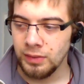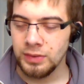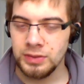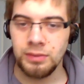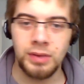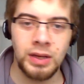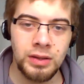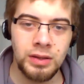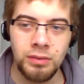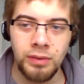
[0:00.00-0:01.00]
So
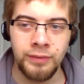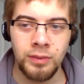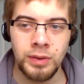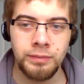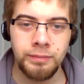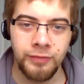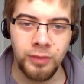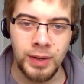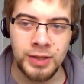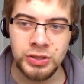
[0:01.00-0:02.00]
thank you everyone
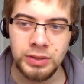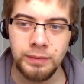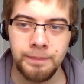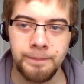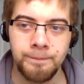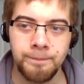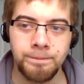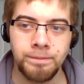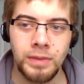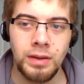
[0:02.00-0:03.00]
for watching.
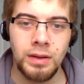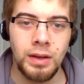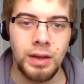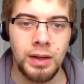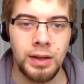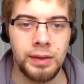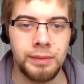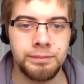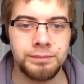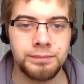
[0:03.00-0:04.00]
I'll